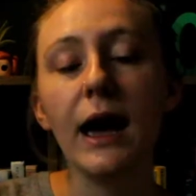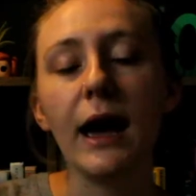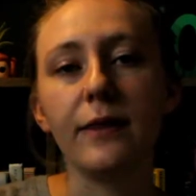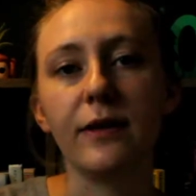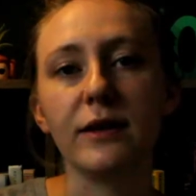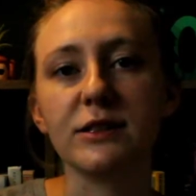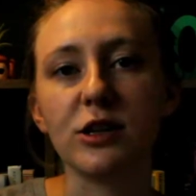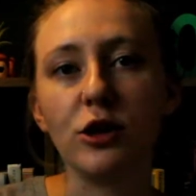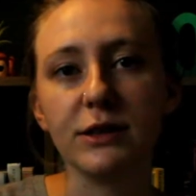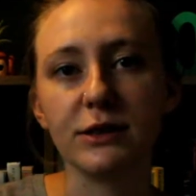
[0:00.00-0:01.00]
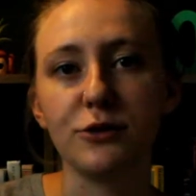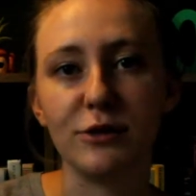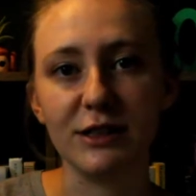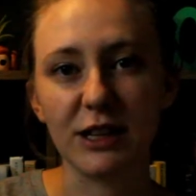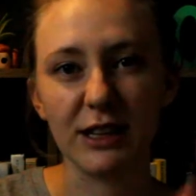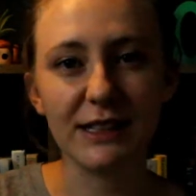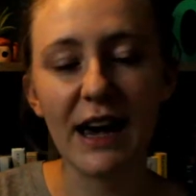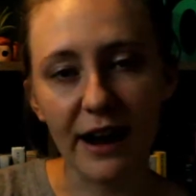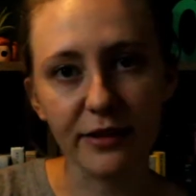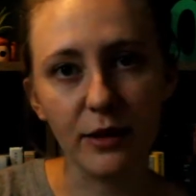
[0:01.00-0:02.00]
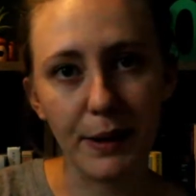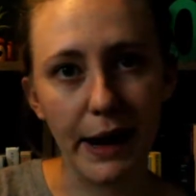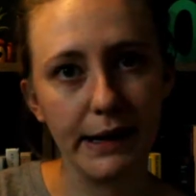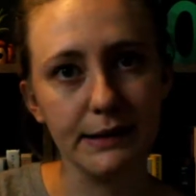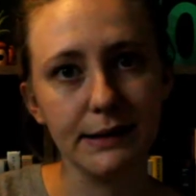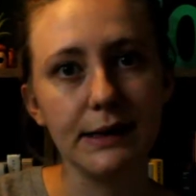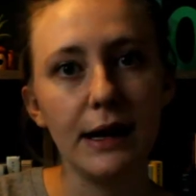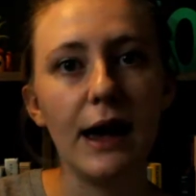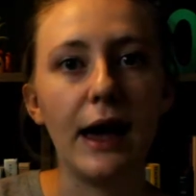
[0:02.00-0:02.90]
and then the salt is going to attack the bonds